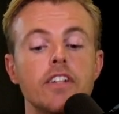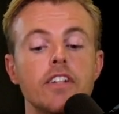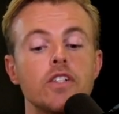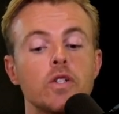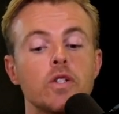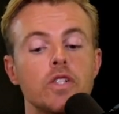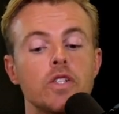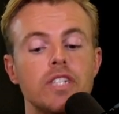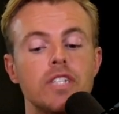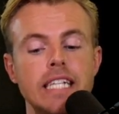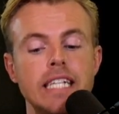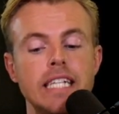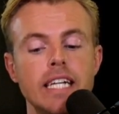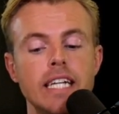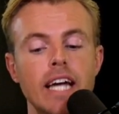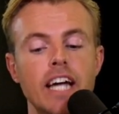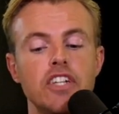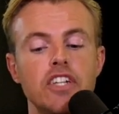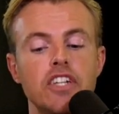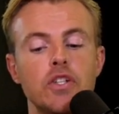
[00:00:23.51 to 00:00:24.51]
to
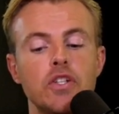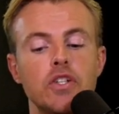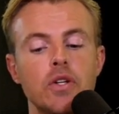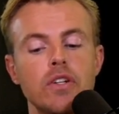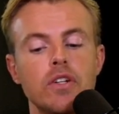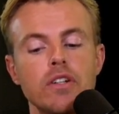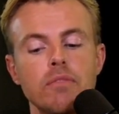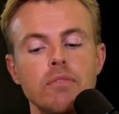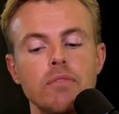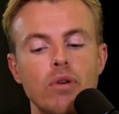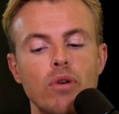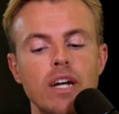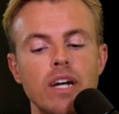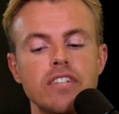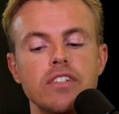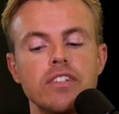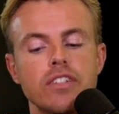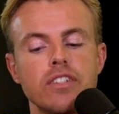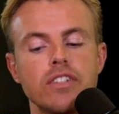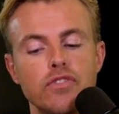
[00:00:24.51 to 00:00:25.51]
see a certain
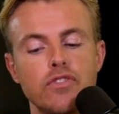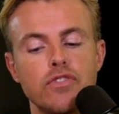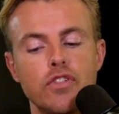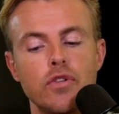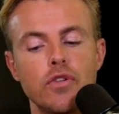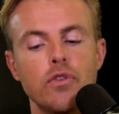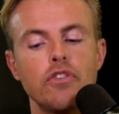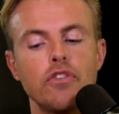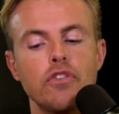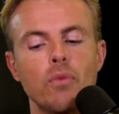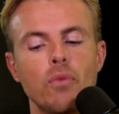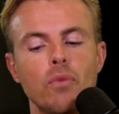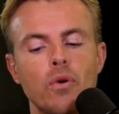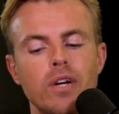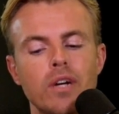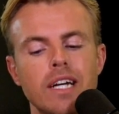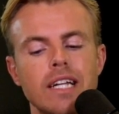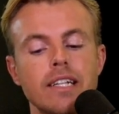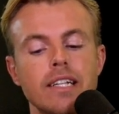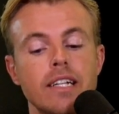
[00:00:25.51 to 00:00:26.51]
presence of truth more
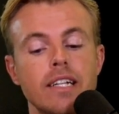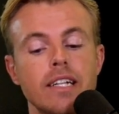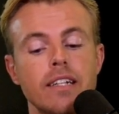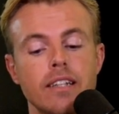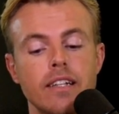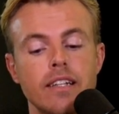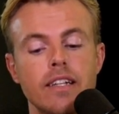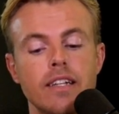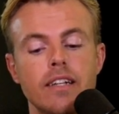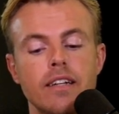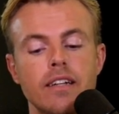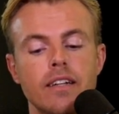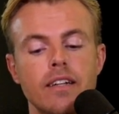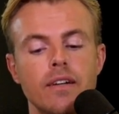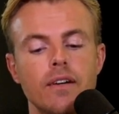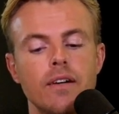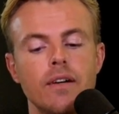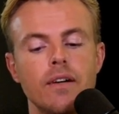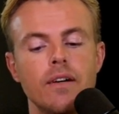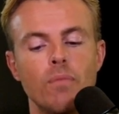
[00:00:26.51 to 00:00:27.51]
clearly,
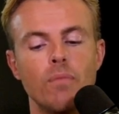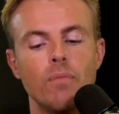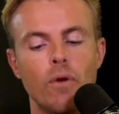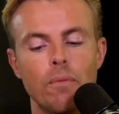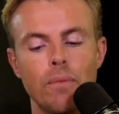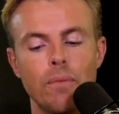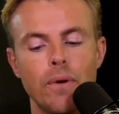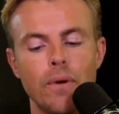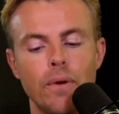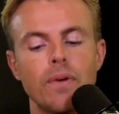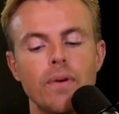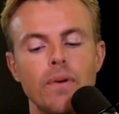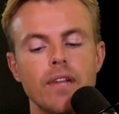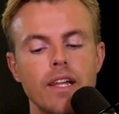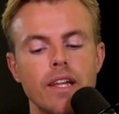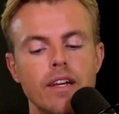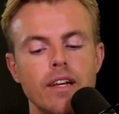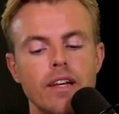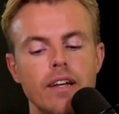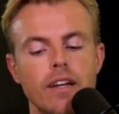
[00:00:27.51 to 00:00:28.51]
more
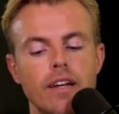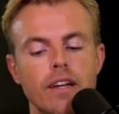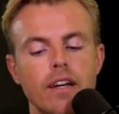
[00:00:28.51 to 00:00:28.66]
purely,